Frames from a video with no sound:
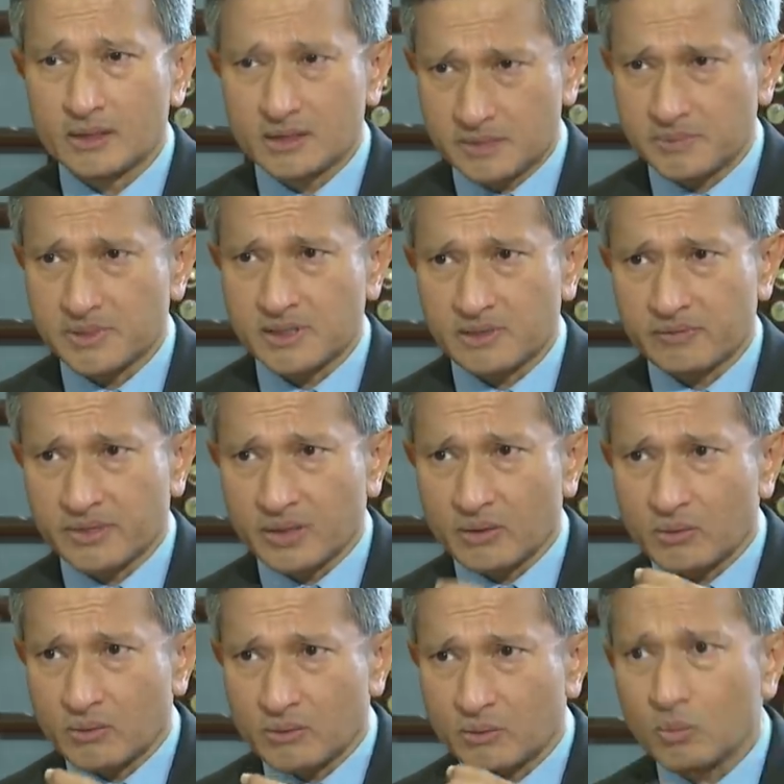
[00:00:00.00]
specific.
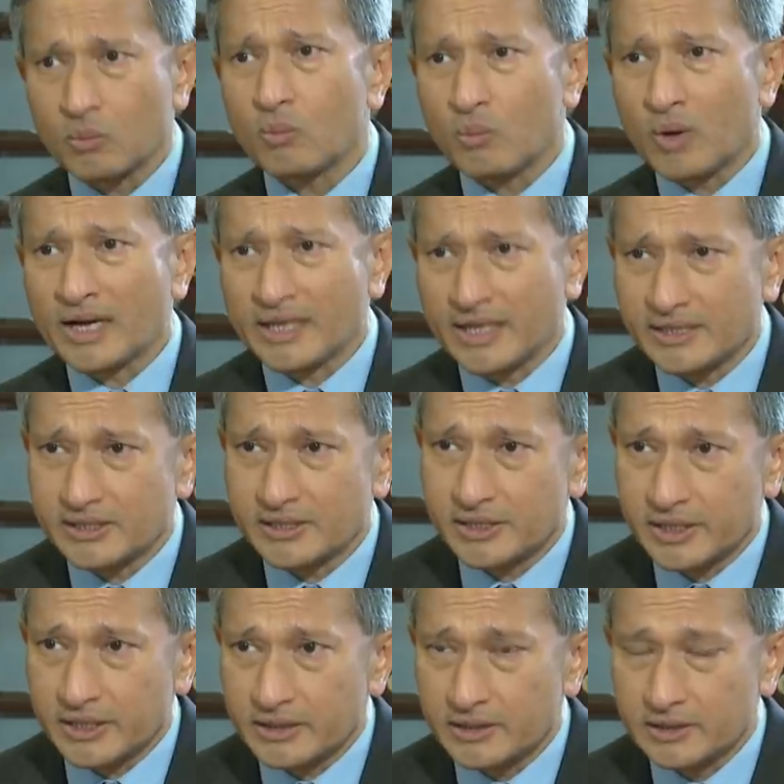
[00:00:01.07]
What has
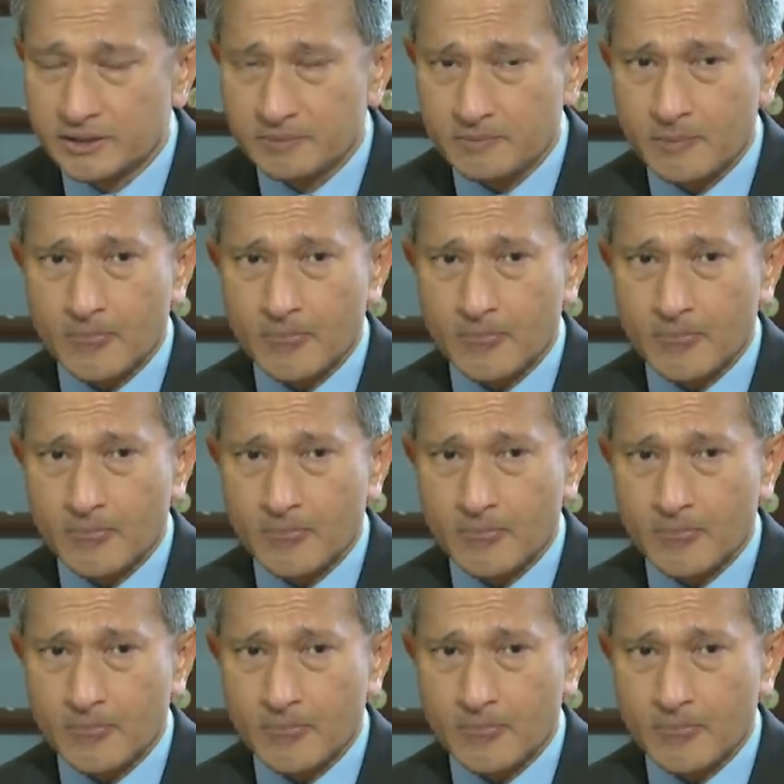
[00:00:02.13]
changed?